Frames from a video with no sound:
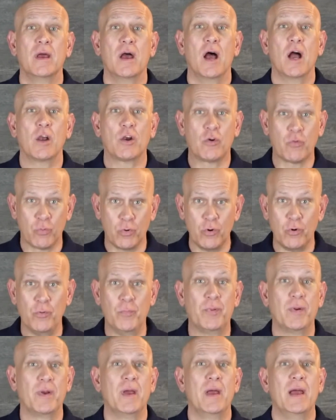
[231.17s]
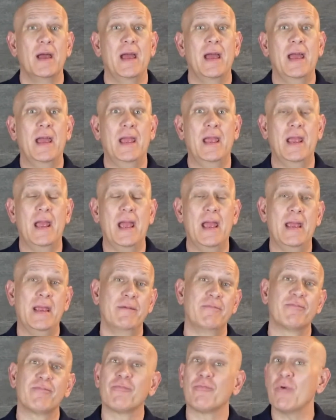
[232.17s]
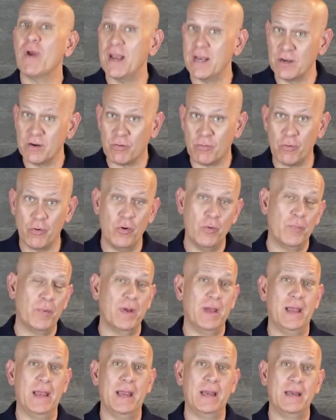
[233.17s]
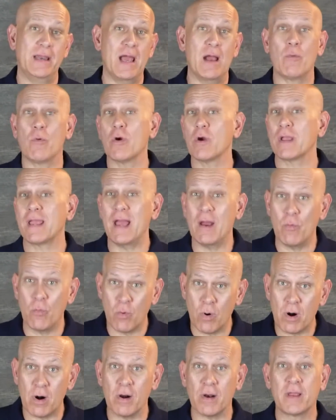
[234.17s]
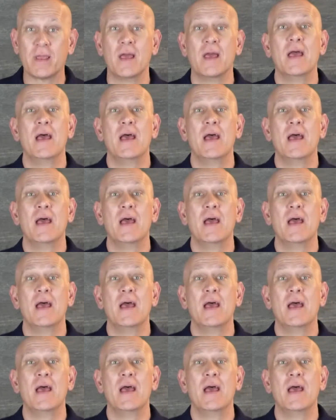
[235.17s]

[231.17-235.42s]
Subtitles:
a group, a friend group, a network at work,